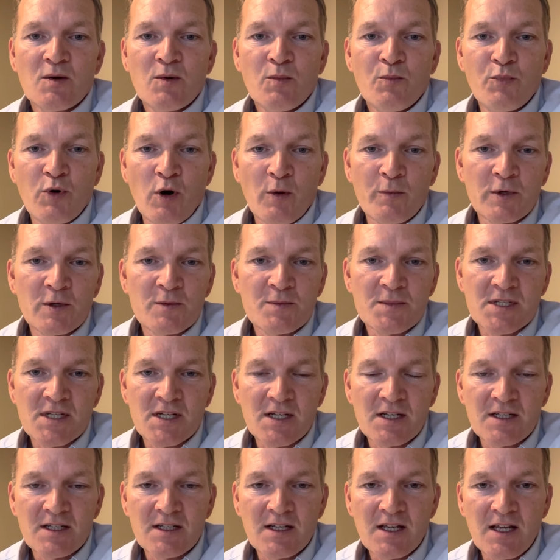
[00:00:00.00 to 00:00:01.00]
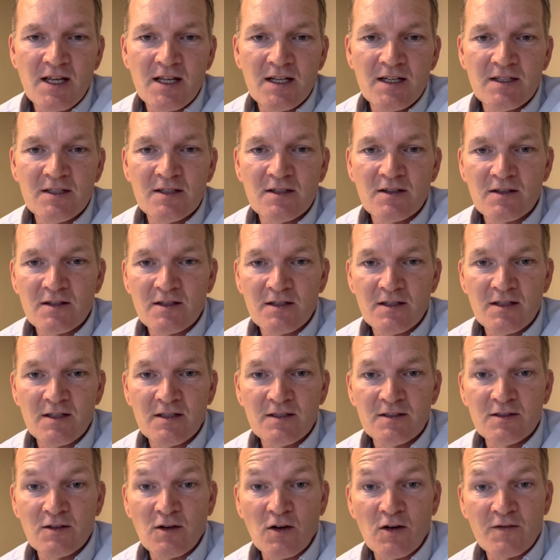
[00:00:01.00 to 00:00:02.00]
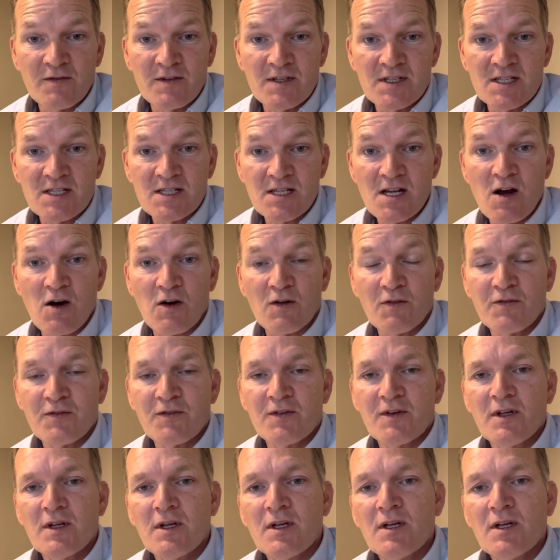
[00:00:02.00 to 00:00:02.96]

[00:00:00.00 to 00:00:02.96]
problems in, in and of itself.